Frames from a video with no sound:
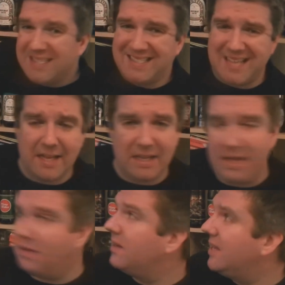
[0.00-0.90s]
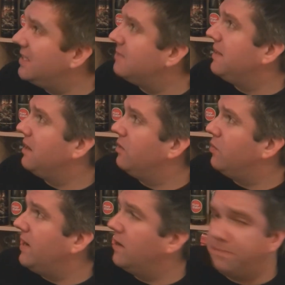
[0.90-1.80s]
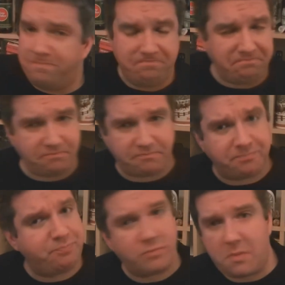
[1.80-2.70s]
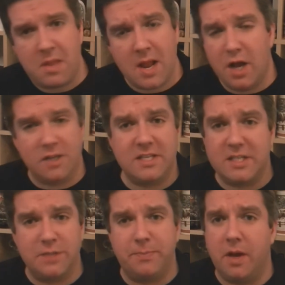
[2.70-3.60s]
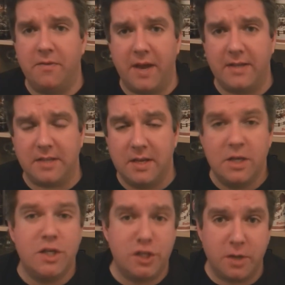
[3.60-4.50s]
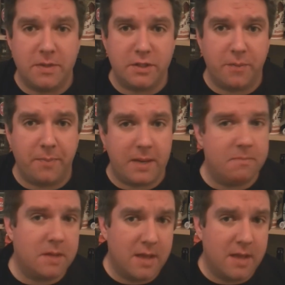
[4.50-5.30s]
Sadly, it's middle of the winter, because this is perfect summer supping.